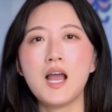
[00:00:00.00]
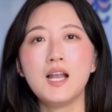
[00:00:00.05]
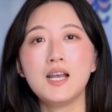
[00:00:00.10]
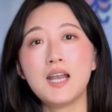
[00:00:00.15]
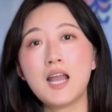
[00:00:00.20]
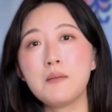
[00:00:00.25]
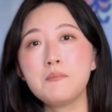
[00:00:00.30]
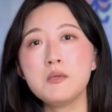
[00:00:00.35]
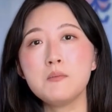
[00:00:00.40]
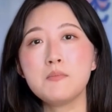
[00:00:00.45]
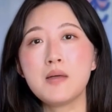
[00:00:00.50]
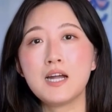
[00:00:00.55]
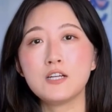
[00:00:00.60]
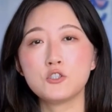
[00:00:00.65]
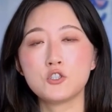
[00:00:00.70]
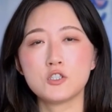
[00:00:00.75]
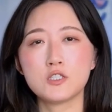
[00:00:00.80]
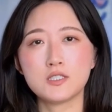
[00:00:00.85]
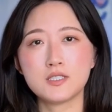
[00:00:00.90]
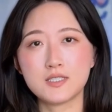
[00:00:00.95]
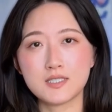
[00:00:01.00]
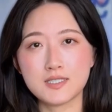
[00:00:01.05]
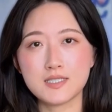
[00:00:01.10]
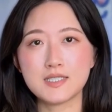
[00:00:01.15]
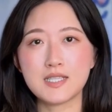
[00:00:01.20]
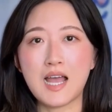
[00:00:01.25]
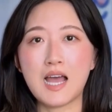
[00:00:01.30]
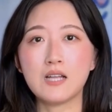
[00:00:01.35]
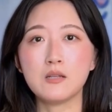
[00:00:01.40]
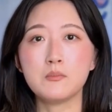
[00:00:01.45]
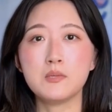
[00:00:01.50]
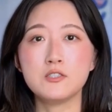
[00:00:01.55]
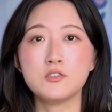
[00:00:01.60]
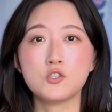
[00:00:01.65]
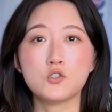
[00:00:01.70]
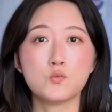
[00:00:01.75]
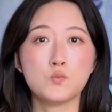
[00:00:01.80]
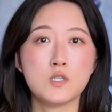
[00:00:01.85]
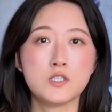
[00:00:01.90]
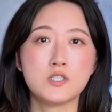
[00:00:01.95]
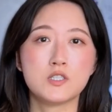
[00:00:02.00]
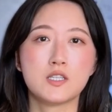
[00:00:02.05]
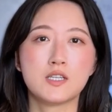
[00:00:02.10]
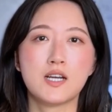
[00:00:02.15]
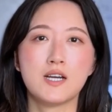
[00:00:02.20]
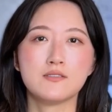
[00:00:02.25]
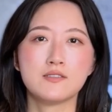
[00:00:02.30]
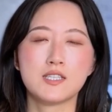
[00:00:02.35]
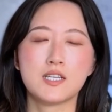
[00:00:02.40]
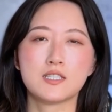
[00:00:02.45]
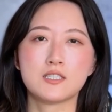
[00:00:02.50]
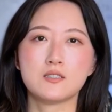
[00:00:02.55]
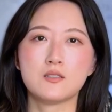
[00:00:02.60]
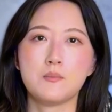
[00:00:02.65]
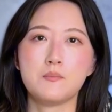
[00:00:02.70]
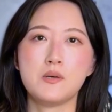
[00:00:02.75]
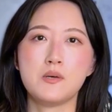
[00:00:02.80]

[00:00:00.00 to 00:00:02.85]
Let me match the six elements with the context